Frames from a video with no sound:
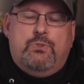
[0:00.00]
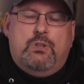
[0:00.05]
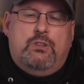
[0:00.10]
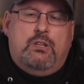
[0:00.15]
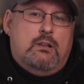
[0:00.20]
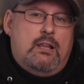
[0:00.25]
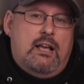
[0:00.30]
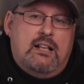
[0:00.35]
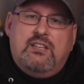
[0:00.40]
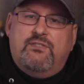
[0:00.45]

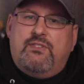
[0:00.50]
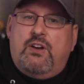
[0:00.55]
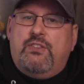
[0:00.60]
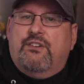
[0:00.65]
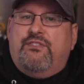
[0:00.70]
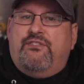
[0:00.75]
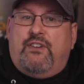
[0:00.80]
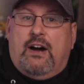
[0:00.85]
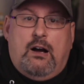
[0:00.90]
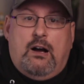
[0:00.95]
There are lots of
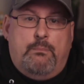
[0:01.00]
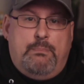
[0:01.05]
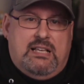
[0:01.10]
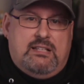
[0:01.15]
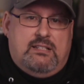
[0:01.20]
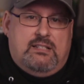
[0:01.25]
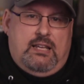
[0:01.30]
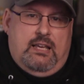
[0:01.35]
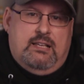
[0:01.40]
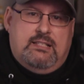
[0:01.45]
other
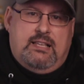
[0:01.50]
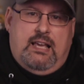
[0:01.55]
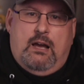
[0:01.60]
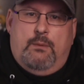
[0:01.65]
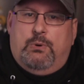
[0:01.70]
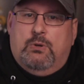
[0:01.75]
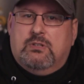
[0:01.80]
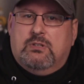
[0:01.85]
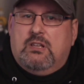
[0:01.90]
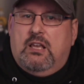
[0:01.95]
file-based
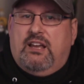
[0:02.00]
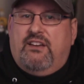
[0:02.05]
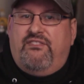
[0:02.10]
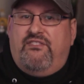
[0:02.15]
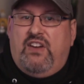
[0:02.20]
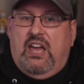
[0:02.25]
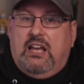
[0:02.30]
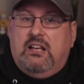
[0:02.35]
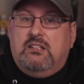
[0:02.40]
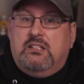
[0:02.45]
examples like
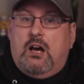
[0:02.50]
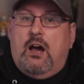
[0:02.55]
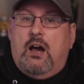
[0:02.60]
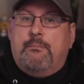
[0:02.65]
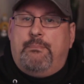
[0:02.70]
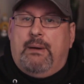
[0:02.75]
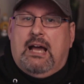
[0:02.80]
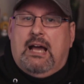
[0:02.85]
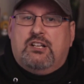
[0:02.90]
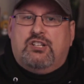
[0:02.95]

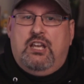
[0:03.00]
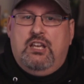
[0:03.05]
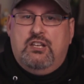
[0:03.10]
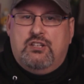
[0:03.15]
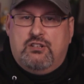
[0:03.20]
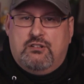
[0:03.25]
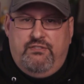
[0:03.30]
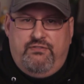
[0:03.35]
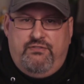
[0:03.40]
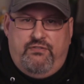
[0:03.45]
fake.bash
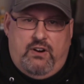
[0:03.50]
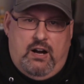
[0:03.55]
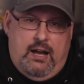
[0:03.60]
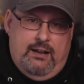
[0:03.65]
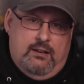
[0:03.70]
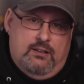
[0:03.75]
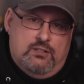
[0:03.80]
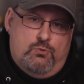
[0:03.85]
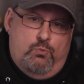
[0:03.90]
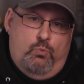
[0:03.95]
history
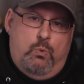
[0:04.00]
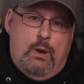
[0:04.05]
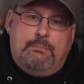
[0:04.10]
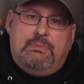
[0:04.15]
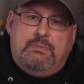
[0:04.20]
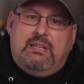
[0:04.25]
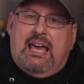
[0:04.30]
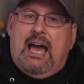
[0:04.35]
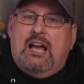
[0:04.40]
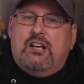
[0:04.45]
files,
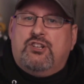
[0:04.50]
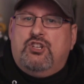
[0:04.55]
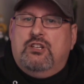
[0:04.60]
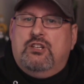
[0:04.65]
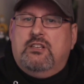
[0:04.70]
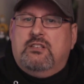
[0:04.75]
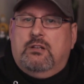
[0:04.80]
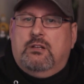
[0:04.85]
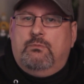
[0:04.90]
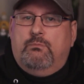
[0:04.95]
web
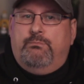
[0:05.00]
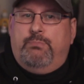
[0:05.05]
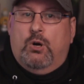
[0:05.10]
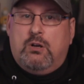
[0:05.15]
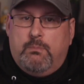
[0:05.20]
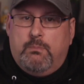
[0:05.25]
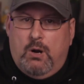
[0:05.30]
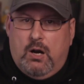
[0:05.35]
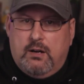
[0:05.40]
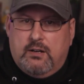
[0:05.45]
caches, and
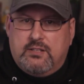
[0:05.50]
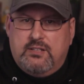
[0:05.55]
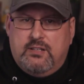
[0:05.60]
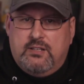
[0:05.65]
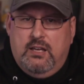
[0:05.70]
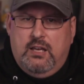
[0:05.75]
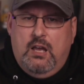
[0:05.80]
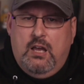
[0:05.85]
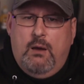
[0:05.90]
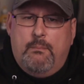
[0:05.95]
bookmarks,
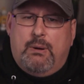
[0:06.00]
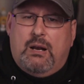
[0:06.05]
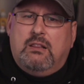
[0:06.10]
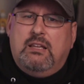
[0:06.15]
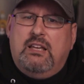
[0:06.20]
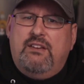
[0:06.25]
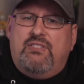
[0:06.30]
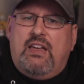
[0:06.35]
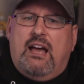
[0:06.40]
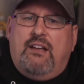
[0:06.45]
but I'll
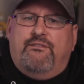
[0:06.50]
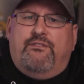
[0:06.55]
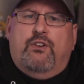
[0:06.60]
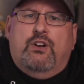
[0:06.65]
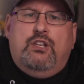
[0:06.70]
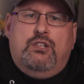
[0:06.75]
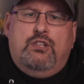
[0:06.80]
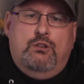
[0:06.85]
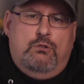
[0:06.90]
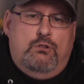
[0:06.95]
leave that for
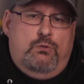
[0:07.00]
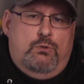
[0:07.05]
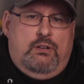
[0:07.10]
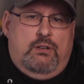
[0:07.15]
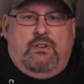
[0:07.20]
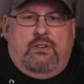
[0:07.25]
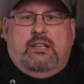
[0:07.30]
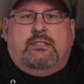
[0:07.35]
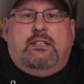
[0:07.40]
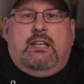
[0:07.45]
you to
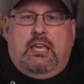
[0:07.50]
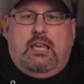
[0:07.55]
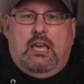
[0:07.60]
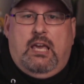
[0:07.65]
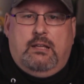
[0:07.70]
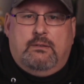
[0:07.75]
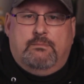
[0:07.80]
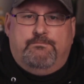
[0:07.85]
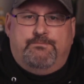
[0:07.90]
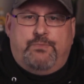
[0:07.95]

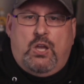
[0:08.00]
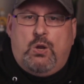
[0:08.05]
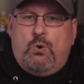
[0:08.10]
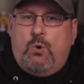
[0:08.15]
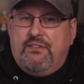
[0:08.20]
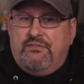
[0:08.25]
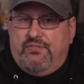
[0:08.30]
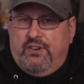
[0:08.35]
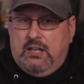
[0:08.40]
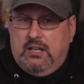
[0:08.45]
investigate. And
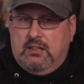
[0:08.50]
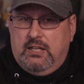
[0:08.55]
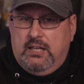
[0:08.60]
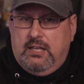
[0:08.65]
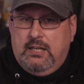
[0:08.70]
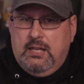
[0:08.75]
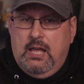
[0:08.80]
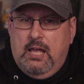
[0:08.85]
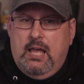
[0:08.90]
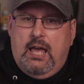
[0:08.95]
quite
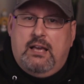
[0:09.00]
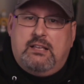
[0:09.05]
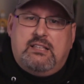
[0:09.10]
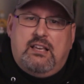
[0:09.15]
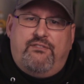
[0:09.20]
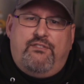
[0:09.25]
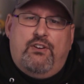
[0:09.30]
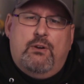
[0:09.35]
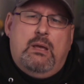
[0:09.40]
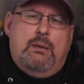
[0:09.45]
frankly,
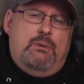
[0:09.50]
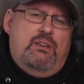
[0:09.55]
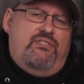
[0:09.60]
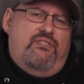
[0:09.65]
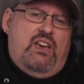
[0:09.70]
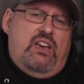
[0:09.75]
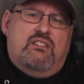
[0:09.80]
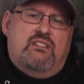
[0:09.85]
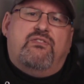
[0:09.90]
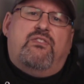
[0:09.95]
except for maybe
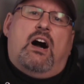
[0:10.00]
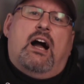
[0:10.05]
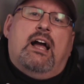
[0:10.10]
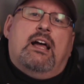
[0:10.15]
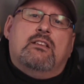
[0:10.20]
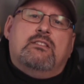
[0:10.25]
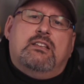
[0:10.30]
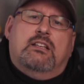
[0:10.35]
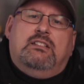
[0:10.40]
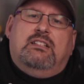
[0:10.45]
fake
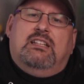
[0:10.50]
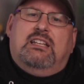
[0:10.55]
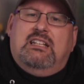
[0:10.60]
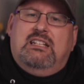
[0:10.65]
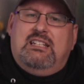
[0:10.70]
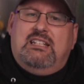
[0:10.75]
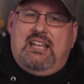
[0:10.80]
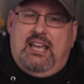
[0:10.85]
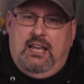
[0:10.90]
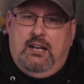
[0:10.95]
files in
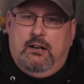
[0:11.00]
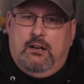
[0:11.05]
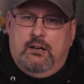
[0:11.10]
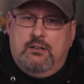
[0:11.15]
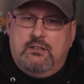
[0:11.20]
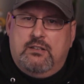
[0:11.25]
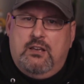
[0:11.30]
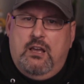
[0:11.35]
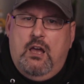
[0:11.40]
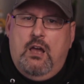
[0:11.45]

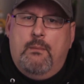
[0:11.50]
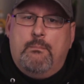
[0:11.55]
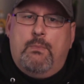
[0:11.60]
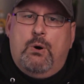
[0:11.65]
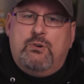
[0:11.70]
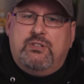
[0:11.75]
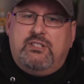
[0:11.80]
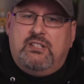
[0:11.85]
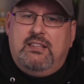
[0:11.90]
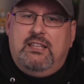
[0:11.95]
containers,
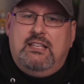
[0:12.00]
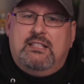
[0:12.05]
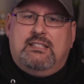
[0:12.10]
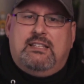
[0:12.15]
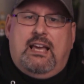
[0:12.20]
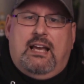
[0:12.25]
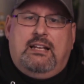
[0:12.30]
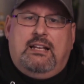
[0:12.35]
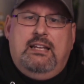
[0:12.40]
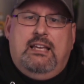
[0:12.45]
most of these
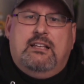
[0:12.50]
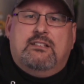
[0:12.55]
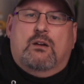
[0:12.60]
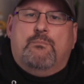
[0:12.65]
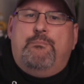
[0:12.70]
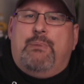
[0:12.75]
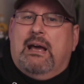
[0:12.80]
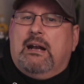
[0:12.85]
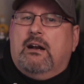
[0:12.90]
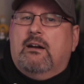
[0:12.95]
techniques are
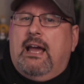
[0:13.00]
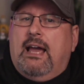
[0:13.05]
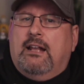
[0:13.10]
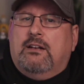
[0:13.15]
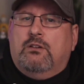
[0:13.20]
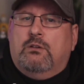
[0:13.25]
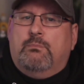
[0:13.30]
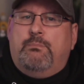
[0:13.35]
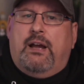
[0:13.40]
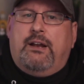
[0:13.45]
better
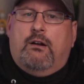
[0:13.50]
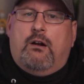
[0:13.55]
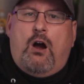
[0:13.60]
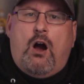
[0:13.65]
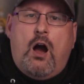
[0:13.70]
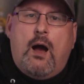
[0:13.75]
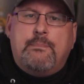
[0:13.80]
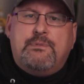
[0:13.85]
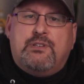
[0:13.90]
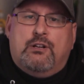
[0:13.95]
handled by your
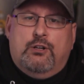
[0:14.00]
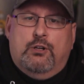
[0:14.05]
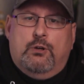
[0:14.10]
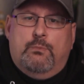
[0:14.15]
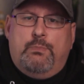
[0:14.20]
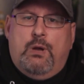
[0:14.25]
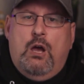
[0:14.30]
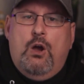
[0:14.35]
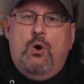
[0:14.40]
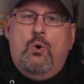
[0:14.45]
ops
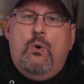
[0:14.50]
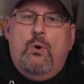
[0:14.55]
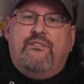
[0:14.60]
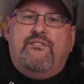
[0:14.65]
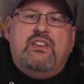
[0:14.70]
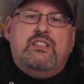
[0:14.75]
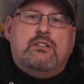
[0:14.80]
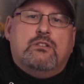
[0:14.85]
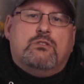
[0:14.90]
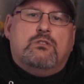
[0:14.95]
group who have
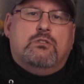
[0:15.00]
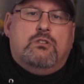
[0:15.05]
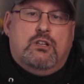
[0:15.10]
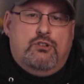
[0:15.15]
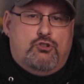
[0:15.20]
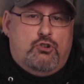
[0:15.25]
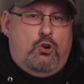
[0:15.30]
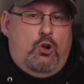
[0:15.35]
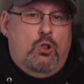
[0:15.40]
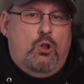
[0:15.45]
physical
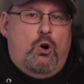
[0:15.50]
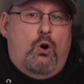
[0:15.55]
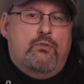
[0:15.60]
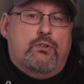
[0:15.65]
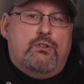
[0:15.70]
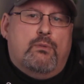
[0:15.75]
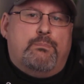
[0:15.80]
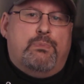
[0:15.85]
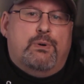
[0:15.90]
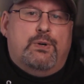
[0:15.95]
control
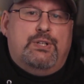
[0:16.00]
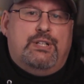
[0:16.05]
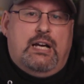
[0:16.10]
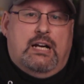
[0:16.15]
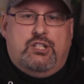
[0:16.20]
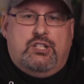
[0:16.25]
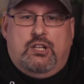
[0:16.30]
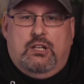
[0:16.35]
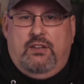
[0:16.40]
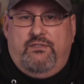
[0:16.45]
over the
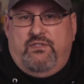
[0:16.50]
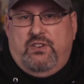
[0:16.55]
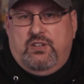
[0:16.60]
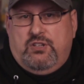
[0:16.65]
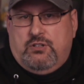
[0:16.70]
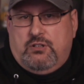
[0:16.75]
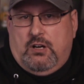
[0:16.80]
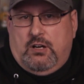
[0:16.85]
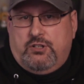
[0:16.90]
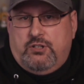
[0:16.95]
production
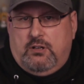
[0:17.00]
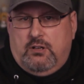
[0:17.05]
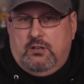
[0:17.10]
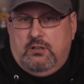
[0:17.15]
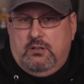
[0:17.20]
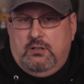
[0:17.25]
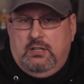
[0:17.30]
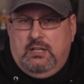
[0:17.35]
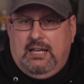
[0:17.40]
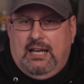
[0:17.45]
infrastructure.
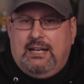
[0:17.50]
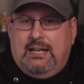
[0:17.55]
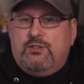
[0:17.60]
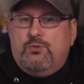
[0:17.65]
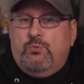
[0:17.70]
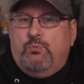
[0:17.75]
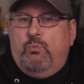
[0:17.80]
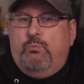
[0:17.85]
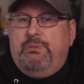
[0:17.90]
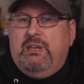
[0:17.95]
And
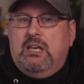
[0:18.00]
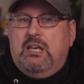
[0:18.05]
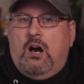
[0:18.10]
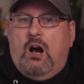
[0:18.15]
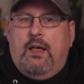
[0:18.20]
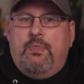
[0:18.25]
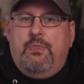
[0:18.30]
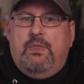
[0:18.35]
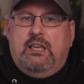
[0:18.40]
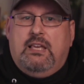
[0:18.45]
it's
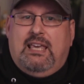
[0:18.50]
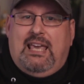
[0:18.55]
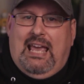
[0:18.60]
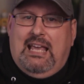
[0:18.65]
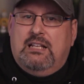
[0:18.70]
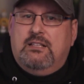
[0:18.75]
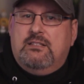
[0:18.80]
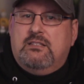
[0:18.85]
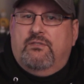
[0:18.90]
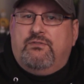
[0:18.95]
beyond the
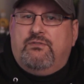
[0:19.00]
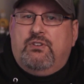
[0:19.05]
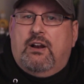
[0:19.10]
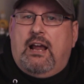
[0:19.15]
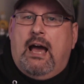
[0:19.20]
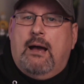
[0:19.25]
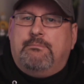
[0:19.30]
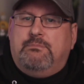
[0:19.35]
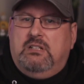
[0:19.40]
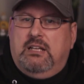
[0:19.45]
cadence of your
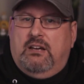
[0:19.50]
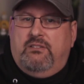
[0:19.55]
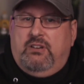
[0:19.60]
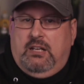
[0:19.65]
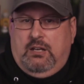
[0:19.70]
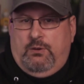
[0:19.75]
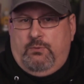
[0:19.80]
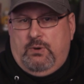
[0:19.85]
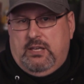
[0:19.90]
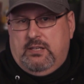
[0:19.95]
app dev
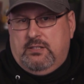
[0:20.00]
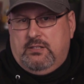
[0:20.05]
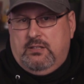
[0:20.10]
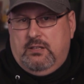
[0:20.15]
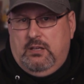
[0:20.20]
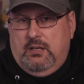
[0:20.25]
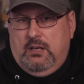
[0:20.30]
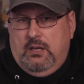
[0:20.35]
anyways.